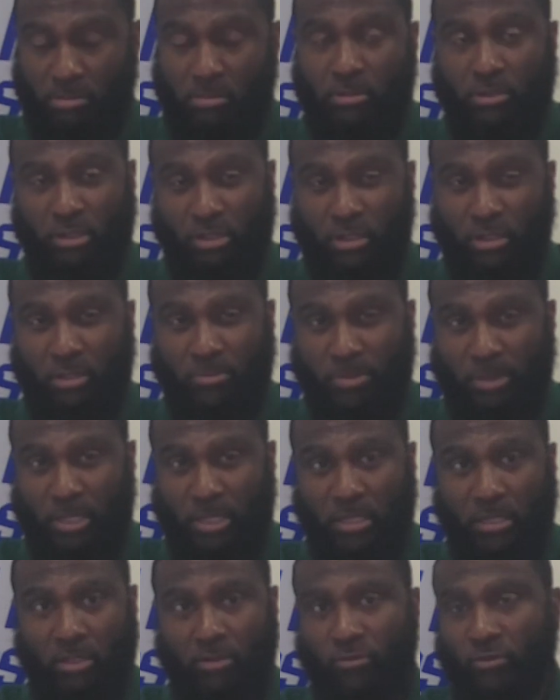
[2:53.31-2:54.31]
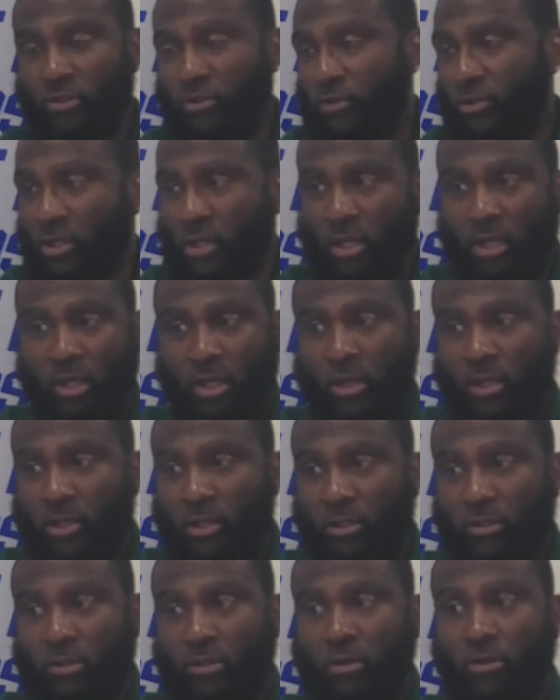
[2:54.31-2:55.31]
You know what I mean? If
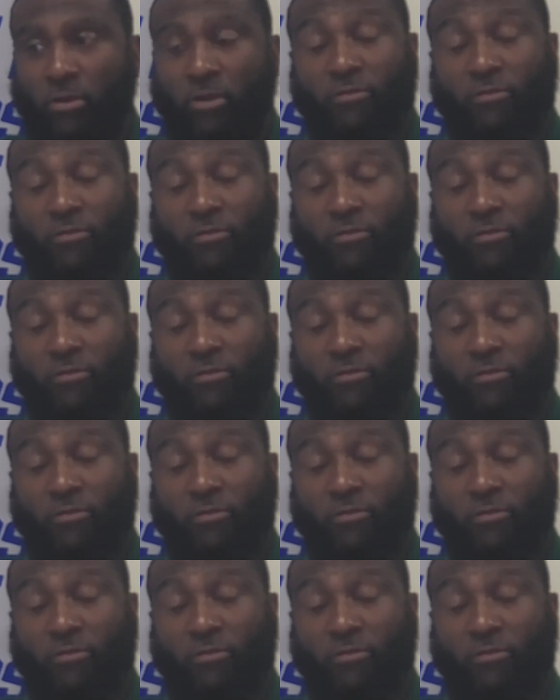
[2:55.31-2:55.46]
you know,